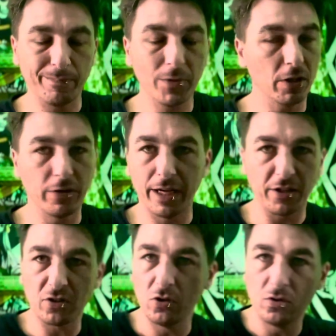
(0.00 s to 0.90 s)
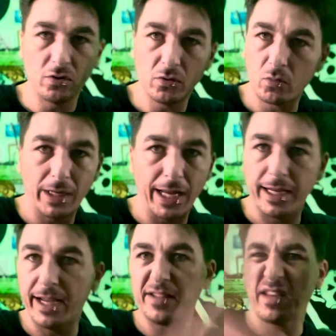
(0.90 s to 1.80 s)
you know, now that 223
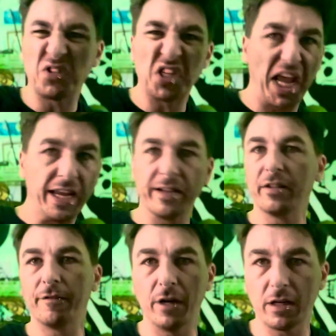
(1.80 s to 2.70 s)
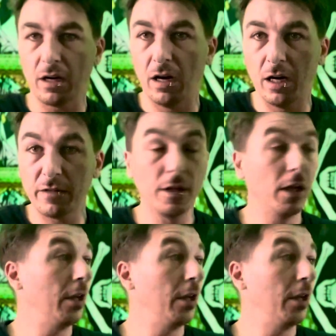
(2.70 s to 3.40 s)
AKs have taken the fuck off,